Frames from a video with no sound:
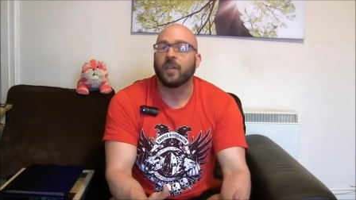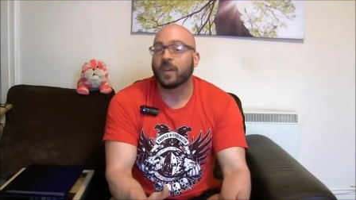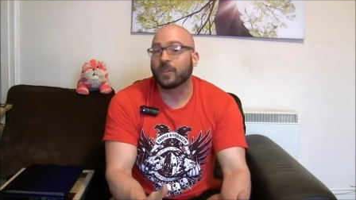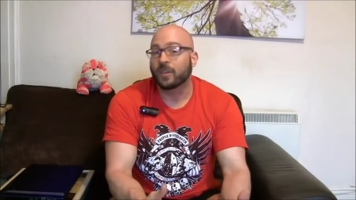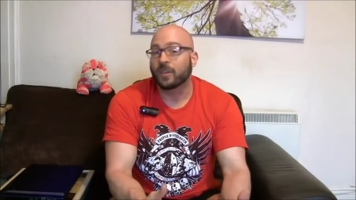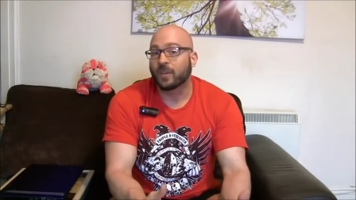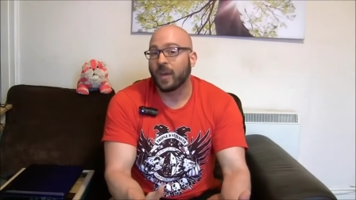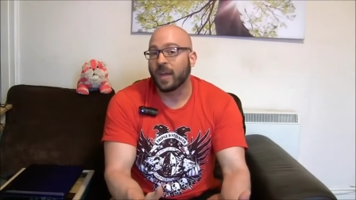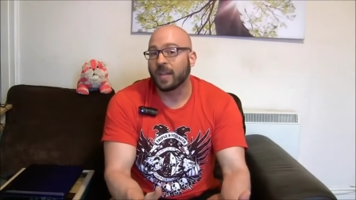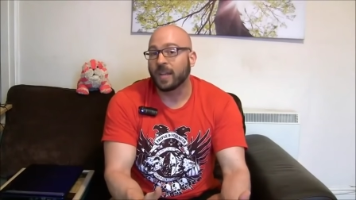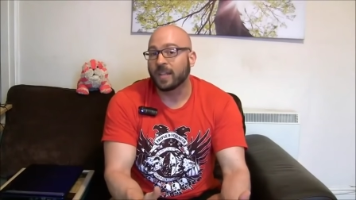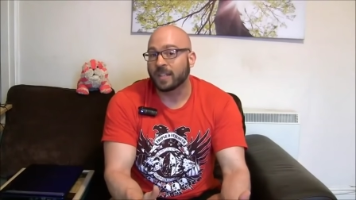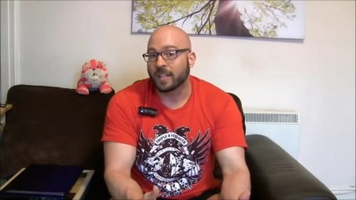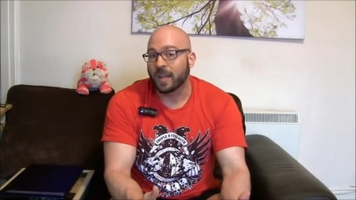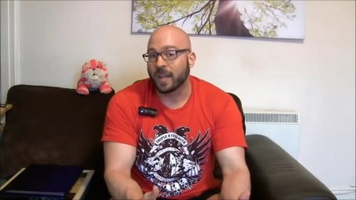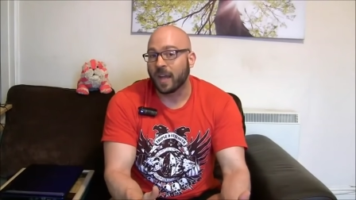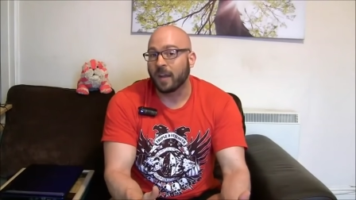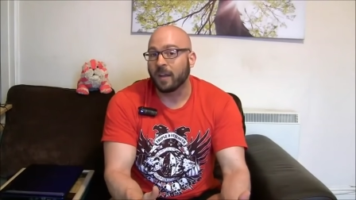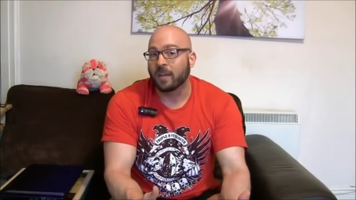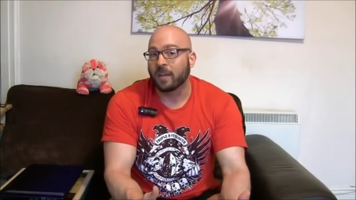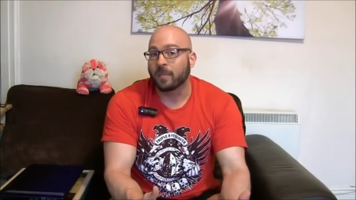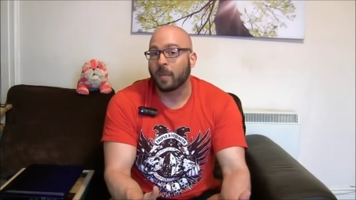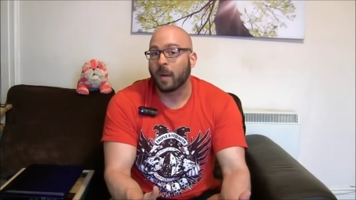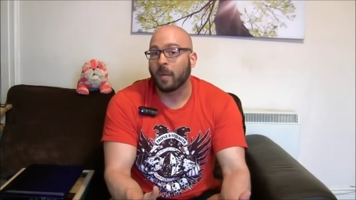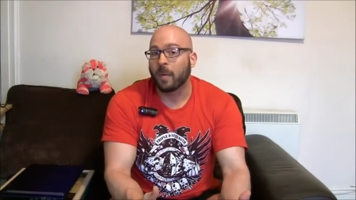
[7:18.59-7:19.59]
I've also had
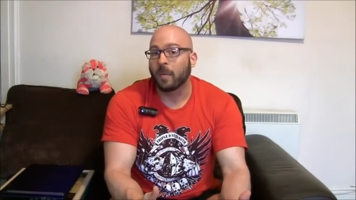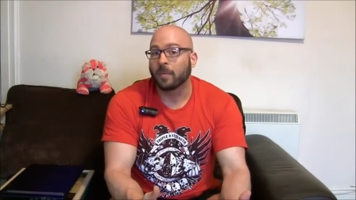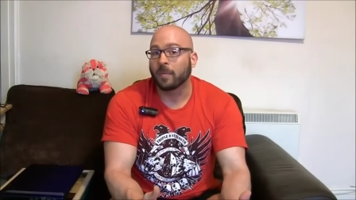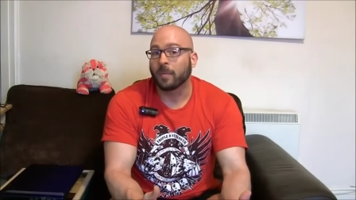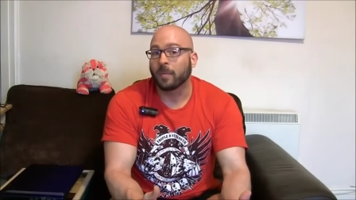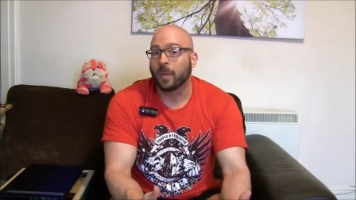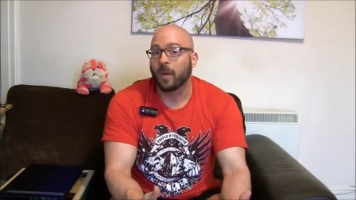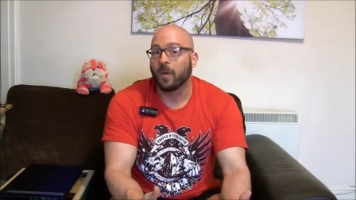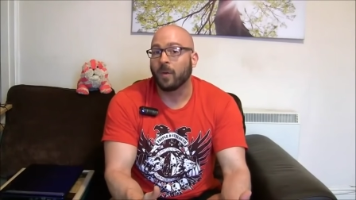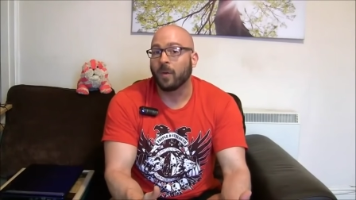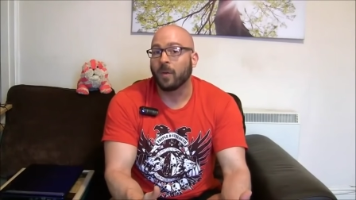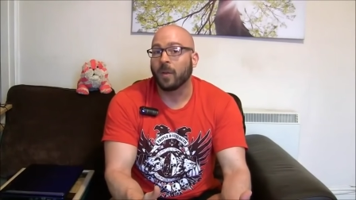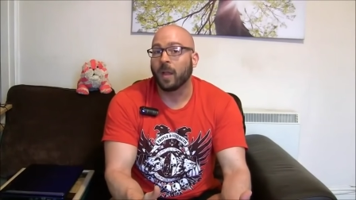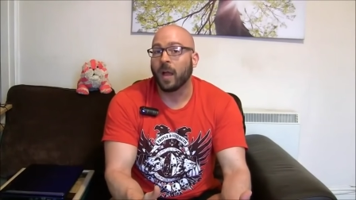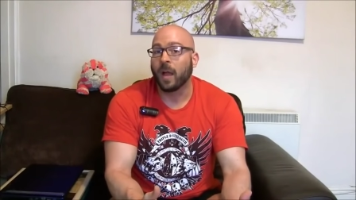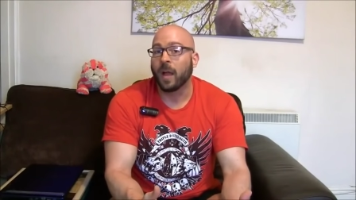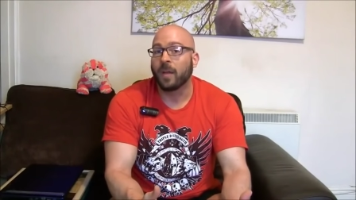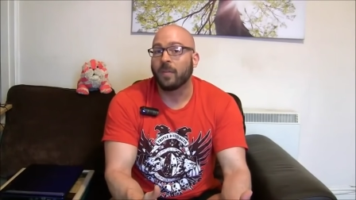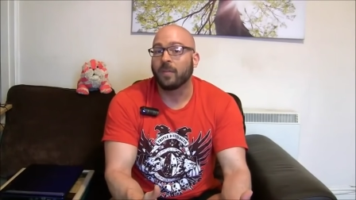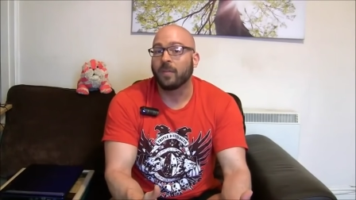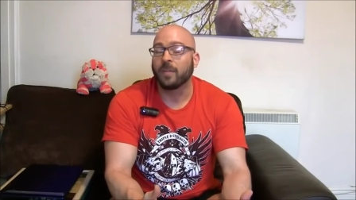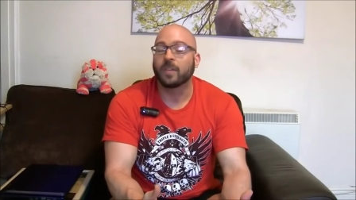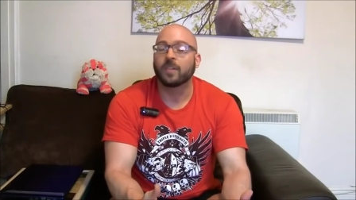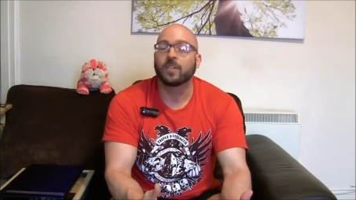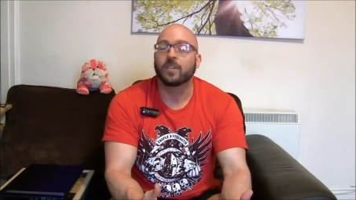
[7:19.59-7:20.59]
sinus problems my whole
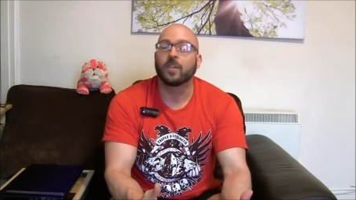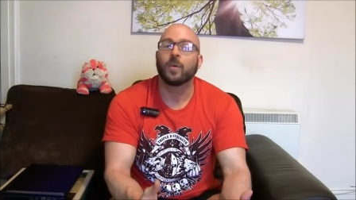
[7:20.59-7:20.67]
life.